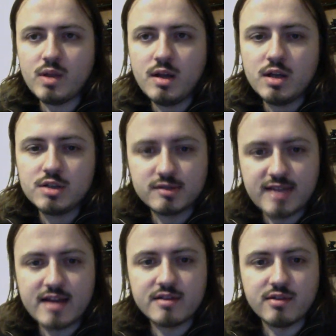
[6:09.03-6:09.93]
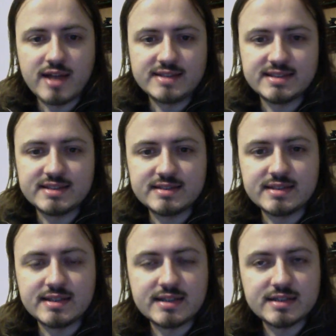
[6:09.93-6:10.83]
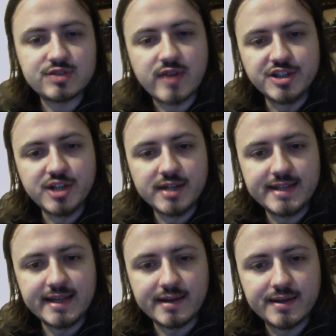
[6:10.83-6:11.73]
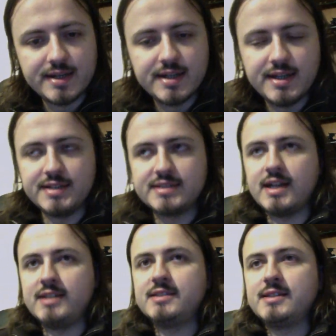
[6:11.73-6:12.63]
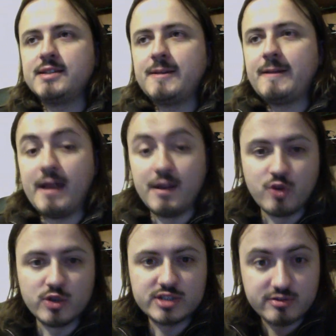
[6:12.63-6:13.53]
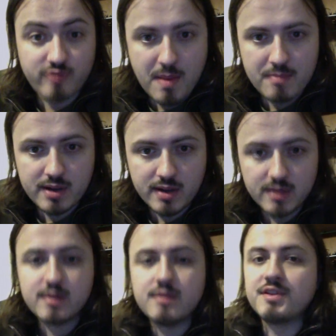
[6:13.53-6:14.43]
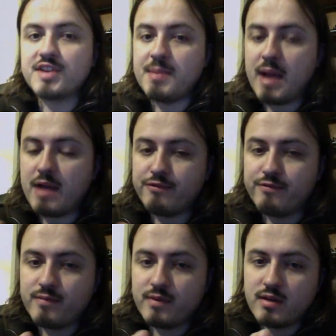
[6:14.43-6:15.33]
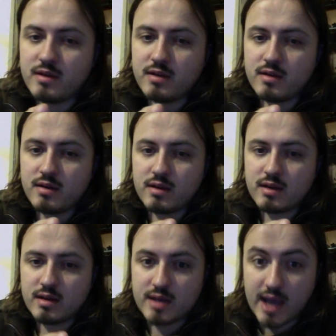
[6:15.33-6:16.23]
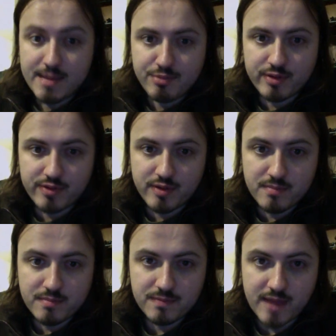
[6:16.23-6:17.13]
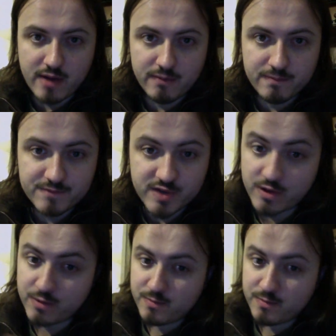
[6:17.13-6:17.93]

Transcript: So Tanador has this strange idea. He decides, and of course, remember, the team have Gabe with them now, so